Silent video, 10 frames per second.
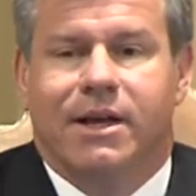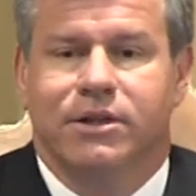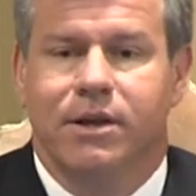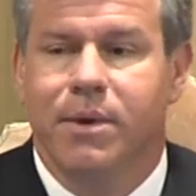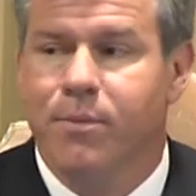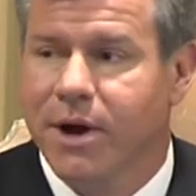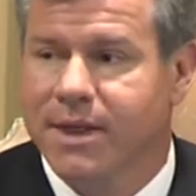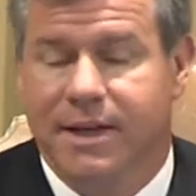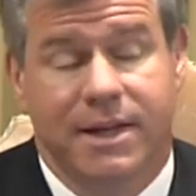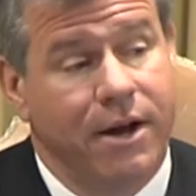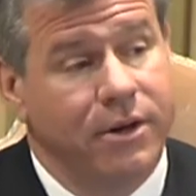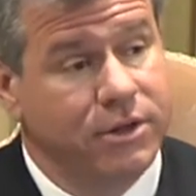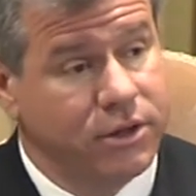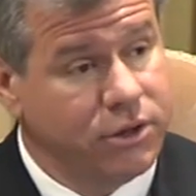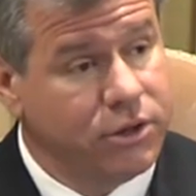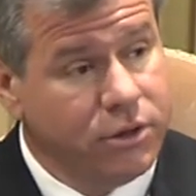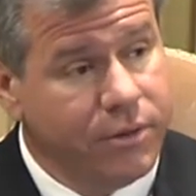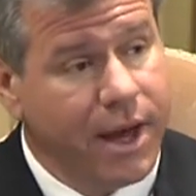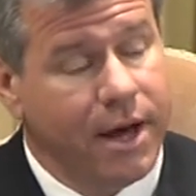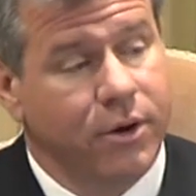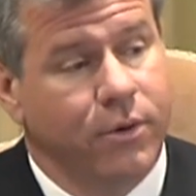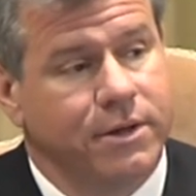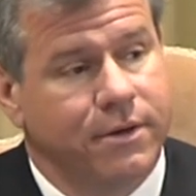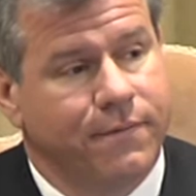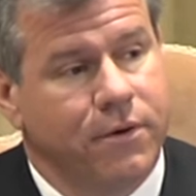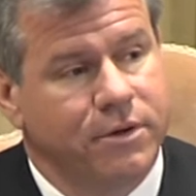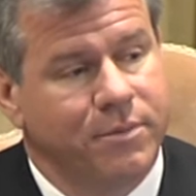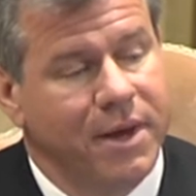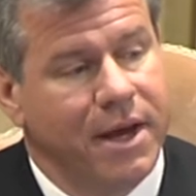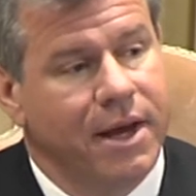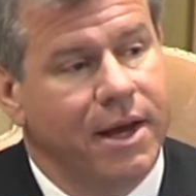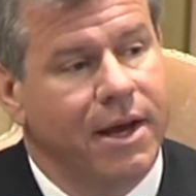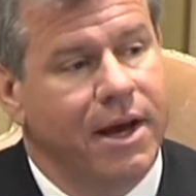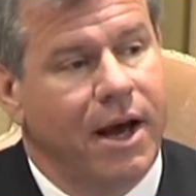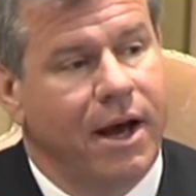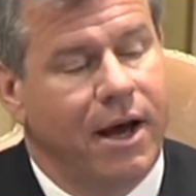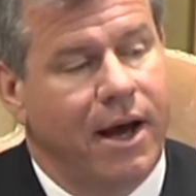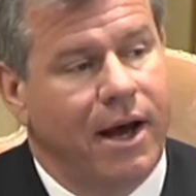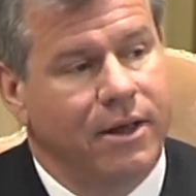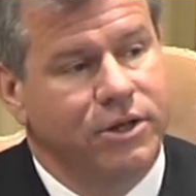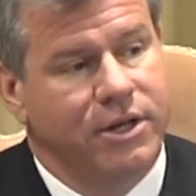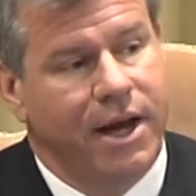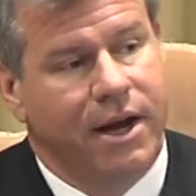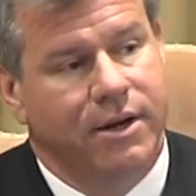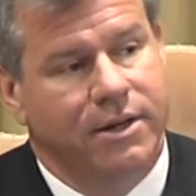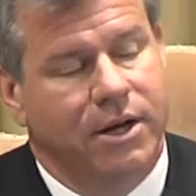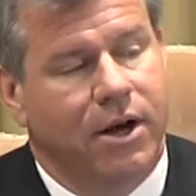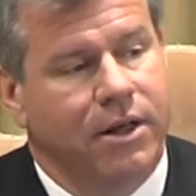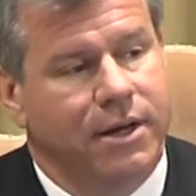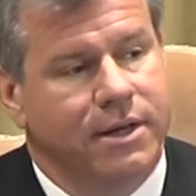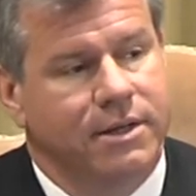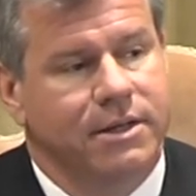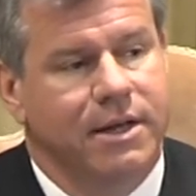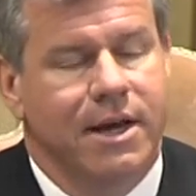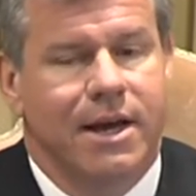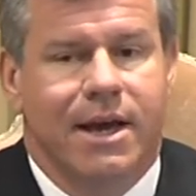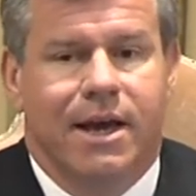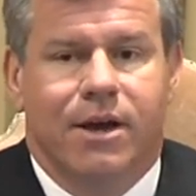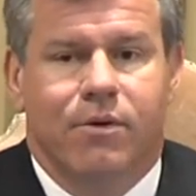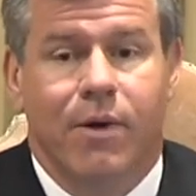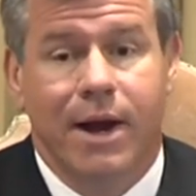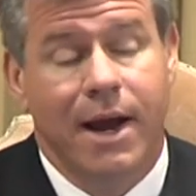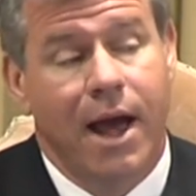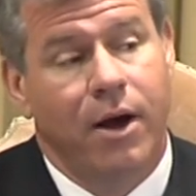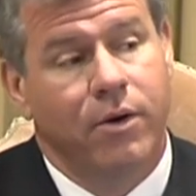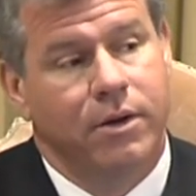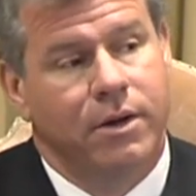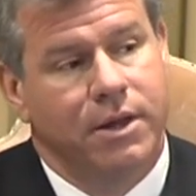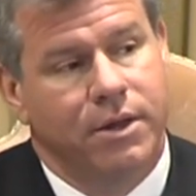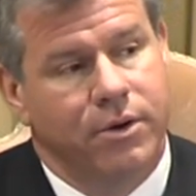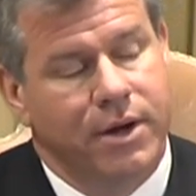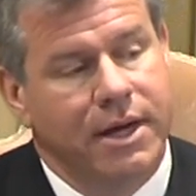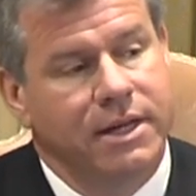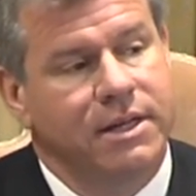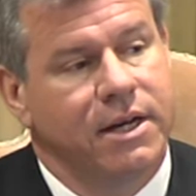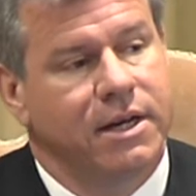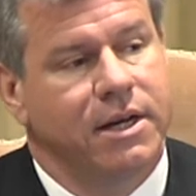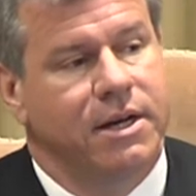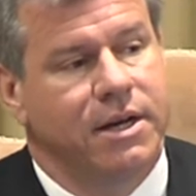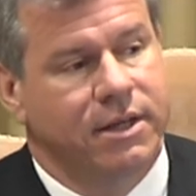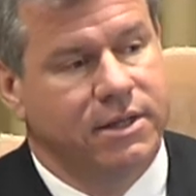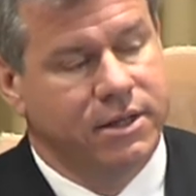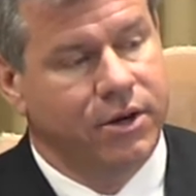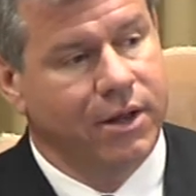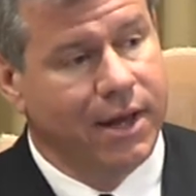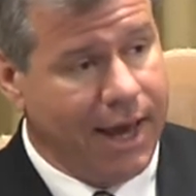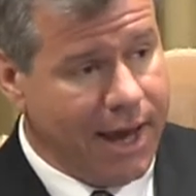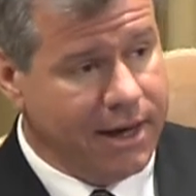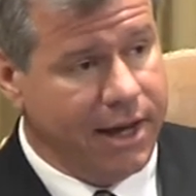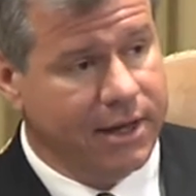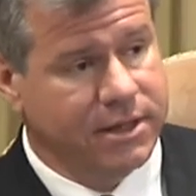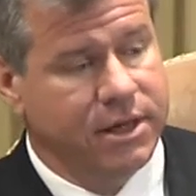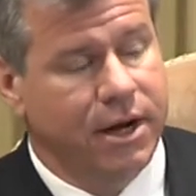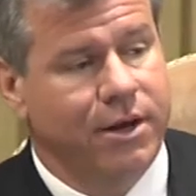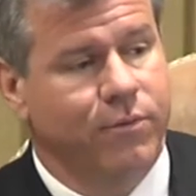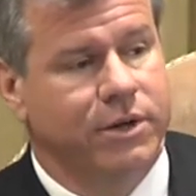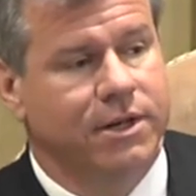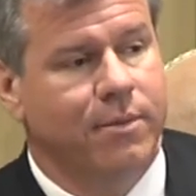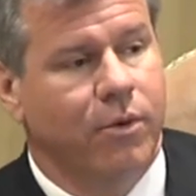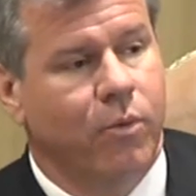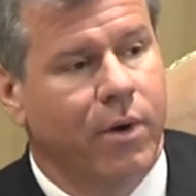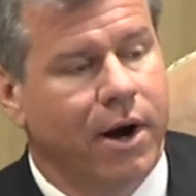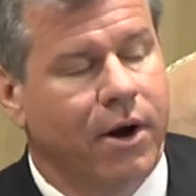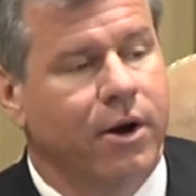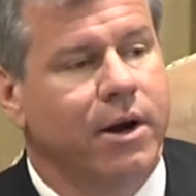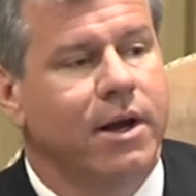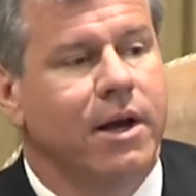so let me break that down into two categories, the first being uh, allogeneic and autologous. Right now, there isn't necessarily a head-to-head study of which I'm aware,